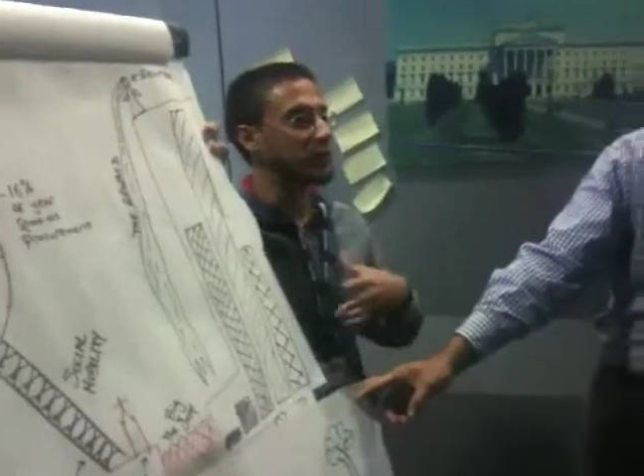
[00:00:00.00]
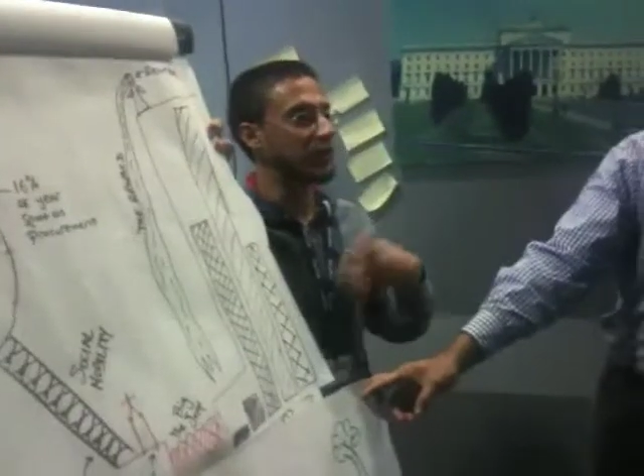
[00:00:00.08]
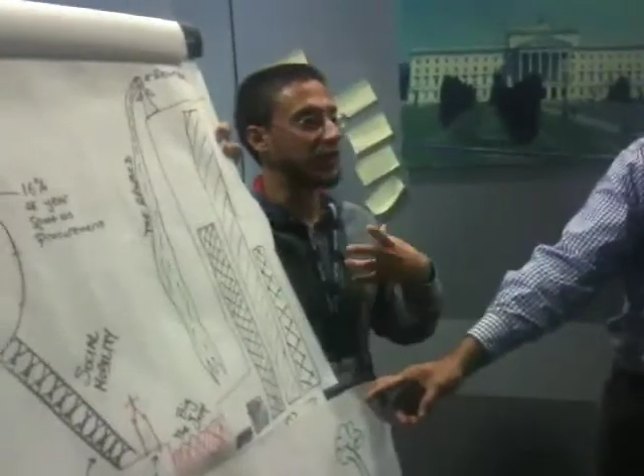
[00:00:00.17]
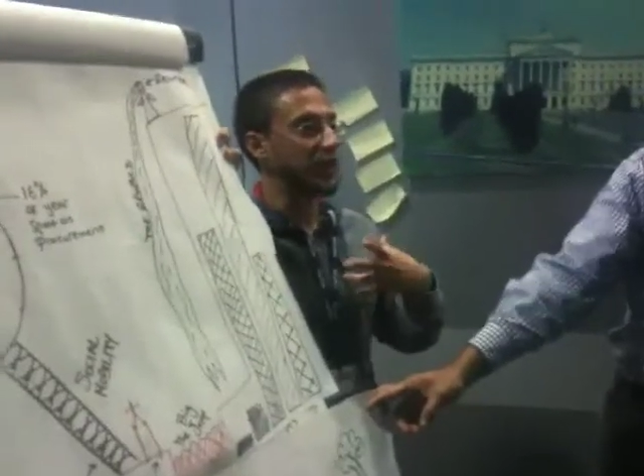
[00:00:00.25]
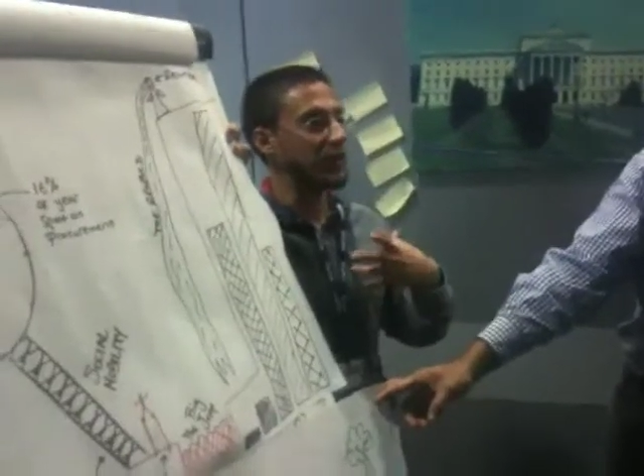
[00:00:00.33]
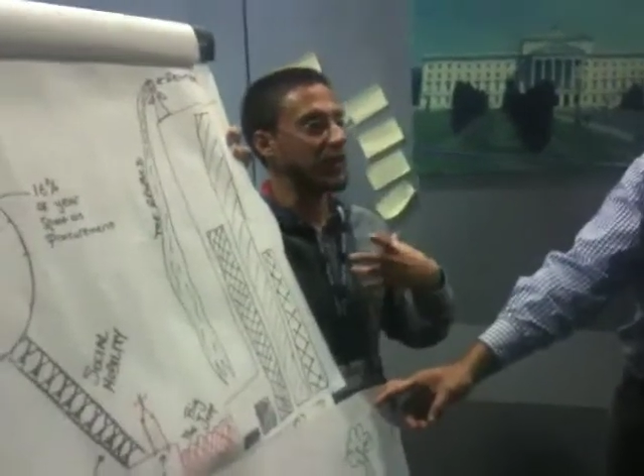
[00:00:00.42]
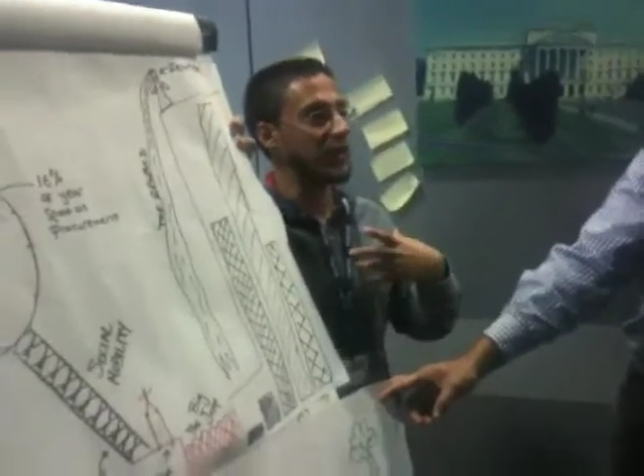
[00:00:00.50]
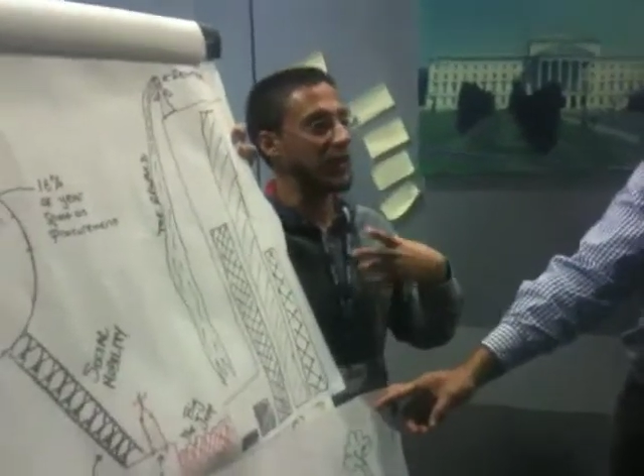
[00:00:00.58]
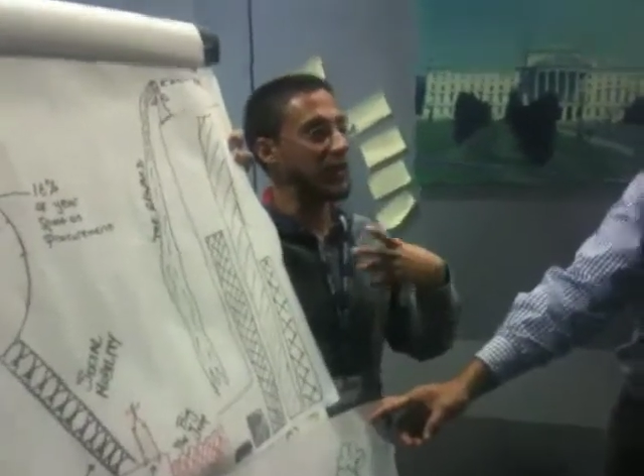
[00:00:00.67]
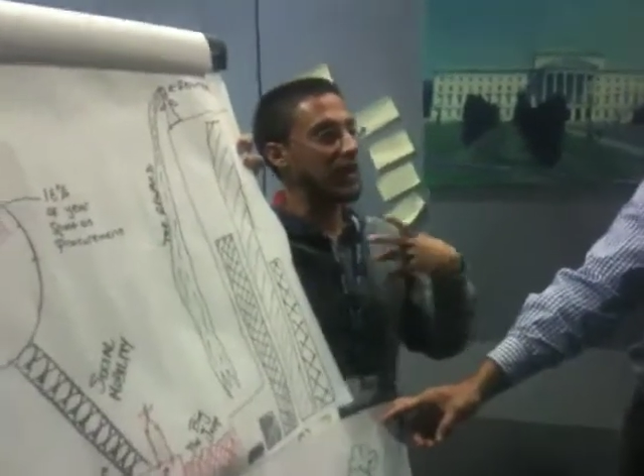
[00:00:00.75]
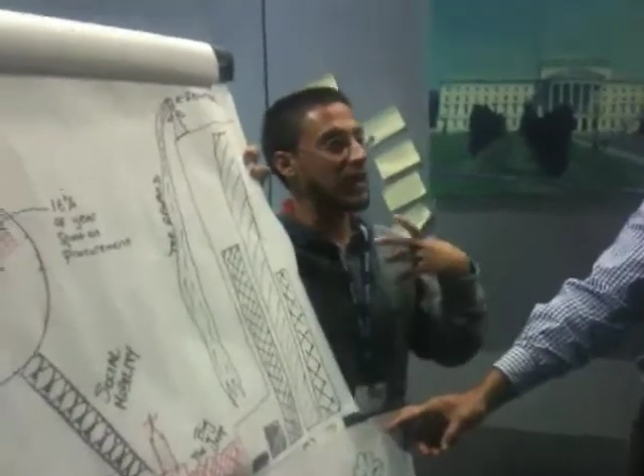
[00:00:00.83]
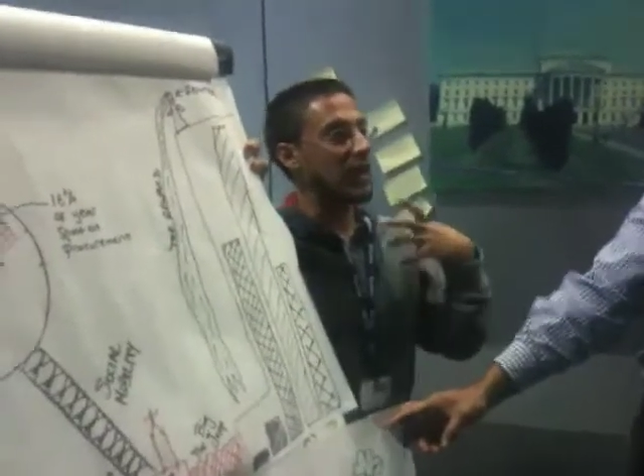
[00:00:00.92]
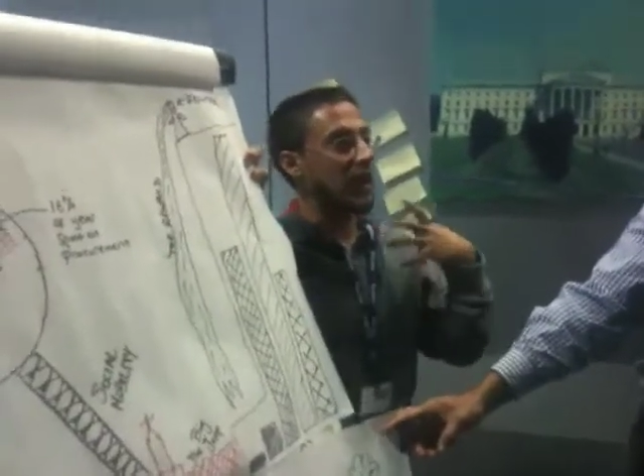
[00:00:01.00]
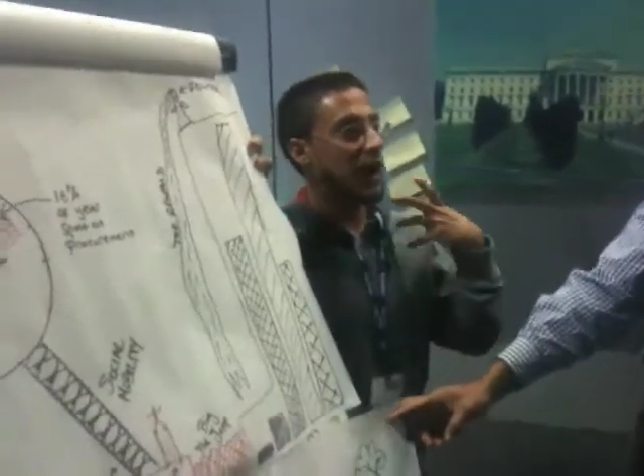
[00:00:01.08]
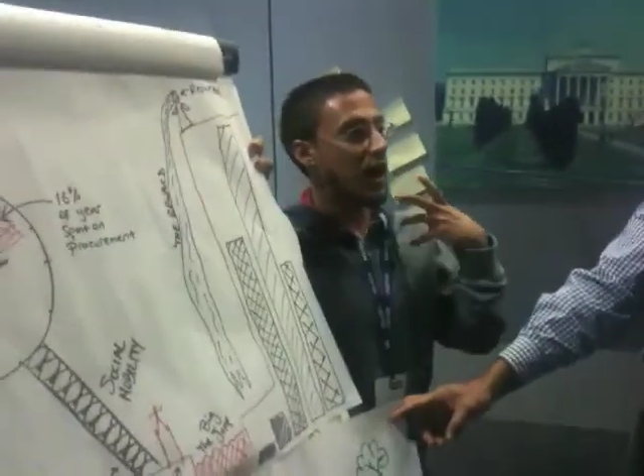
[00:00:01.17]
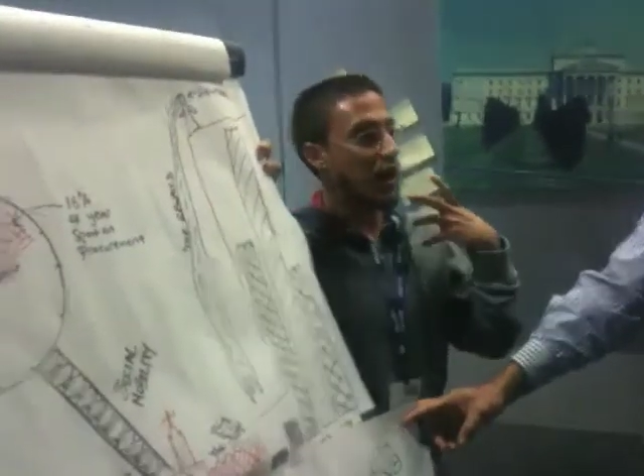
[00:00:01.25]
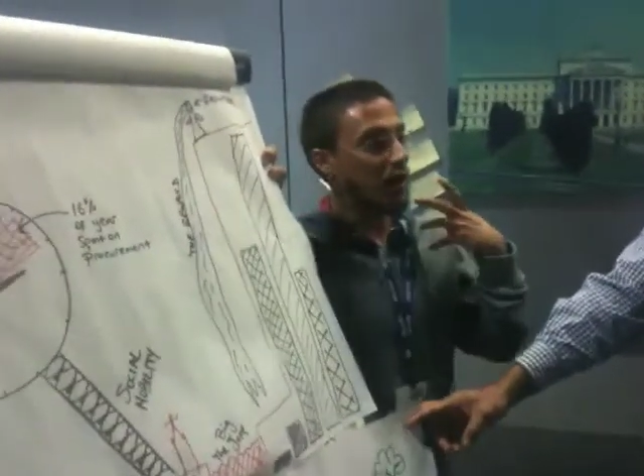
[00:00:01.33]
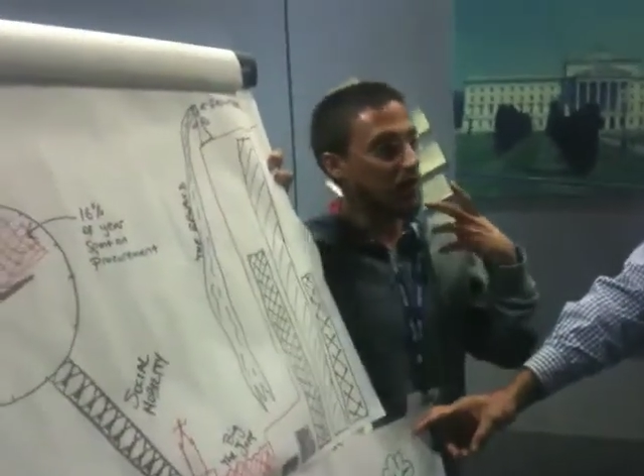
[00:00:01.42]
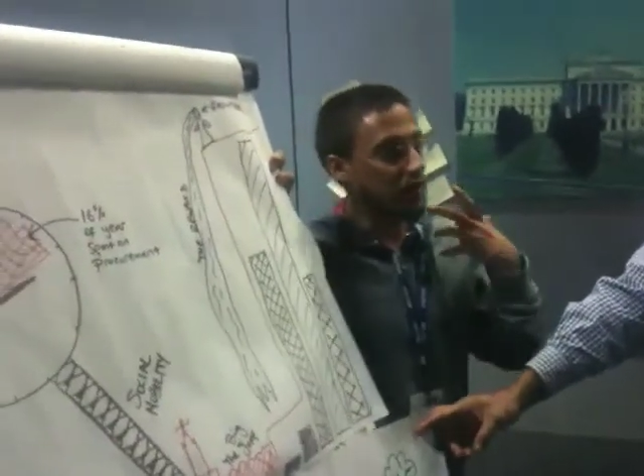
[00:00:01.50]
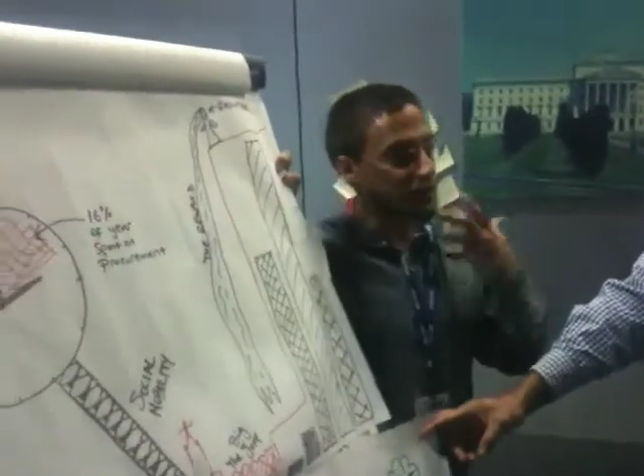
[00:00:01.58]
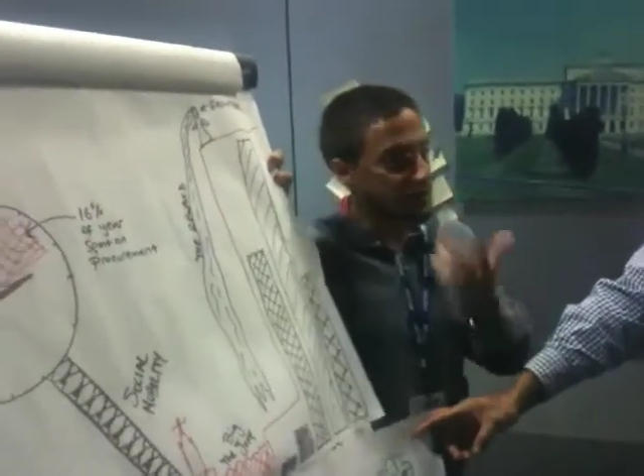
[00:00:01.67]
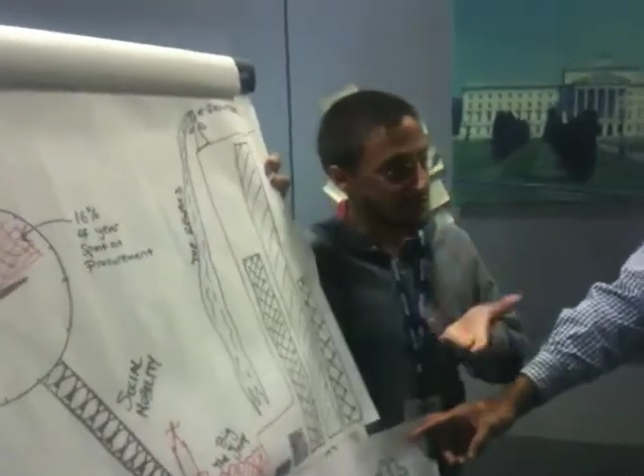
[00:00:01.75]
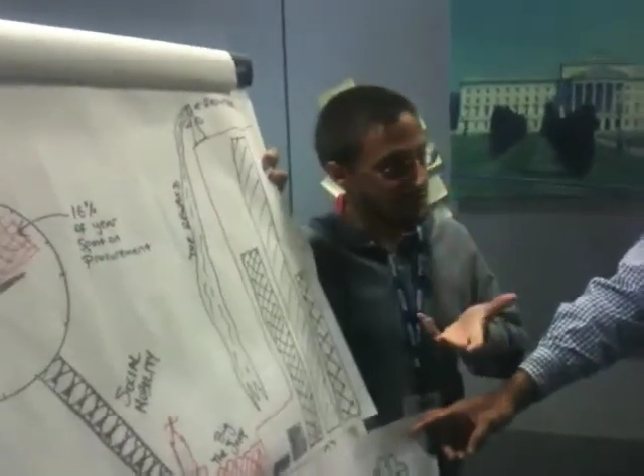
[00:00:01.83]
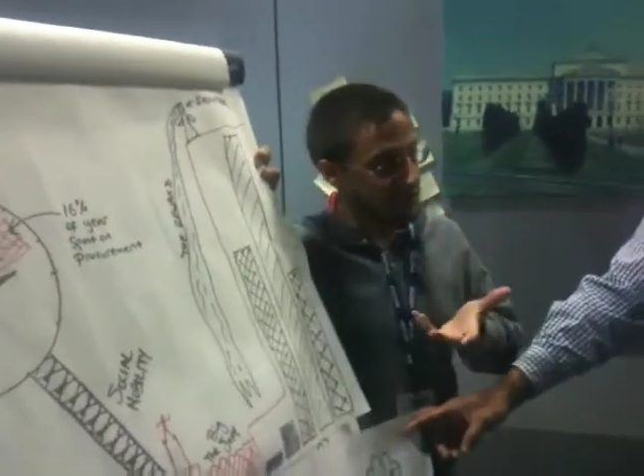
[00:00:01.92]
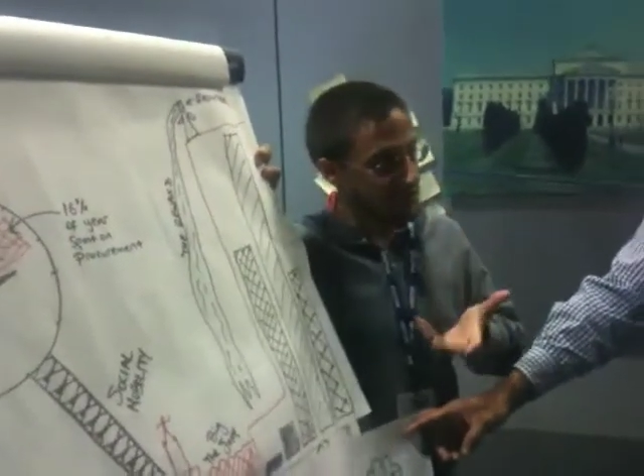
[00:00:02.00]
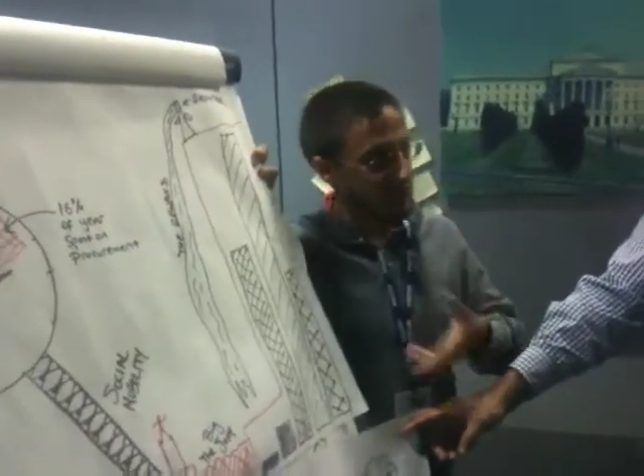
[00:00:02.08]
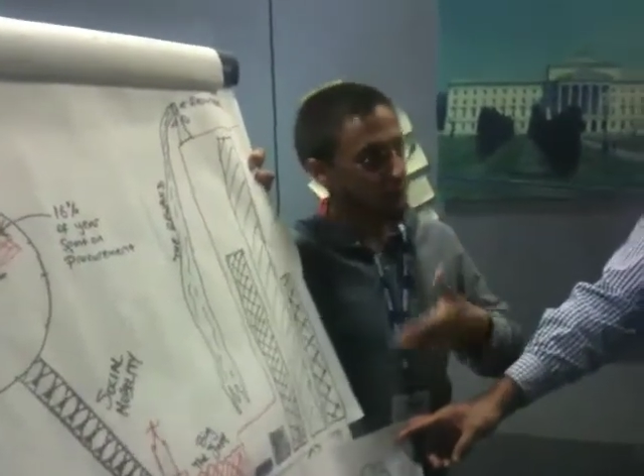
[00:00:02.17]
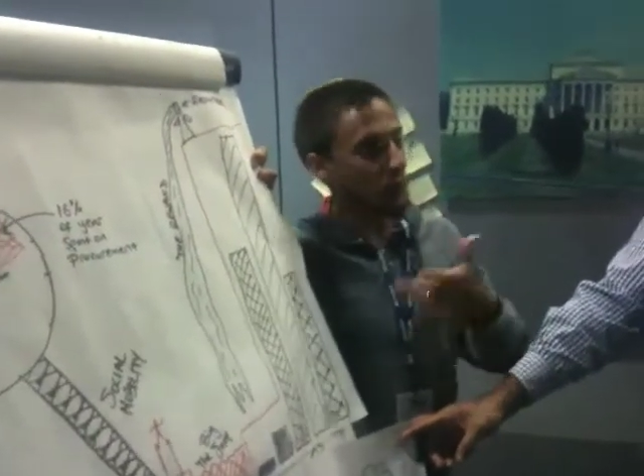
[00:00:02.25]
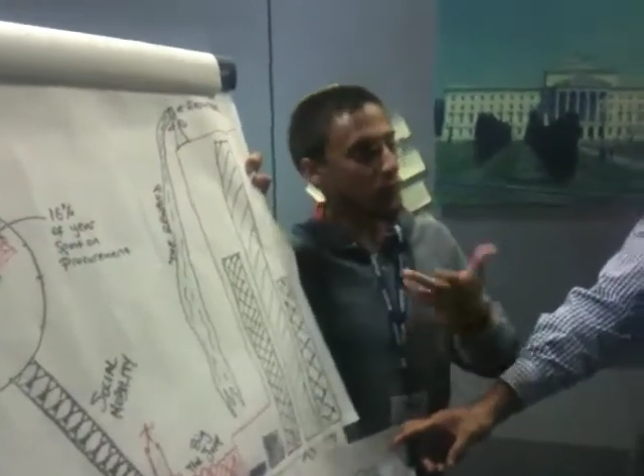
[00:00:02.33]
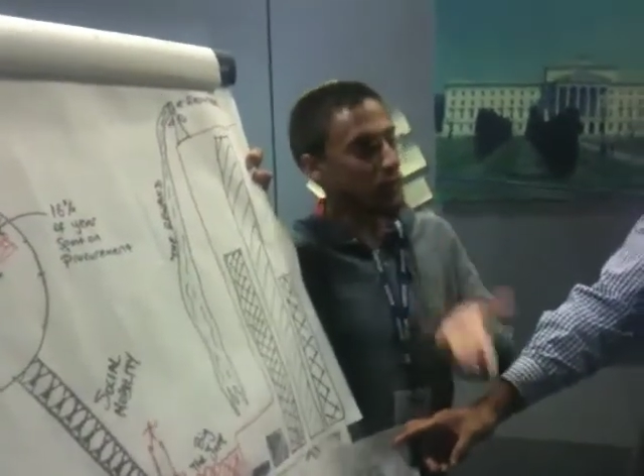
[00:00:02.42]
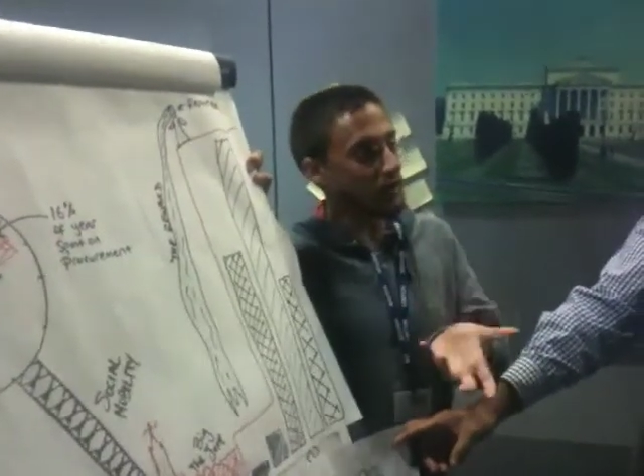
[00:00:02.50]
present the difficult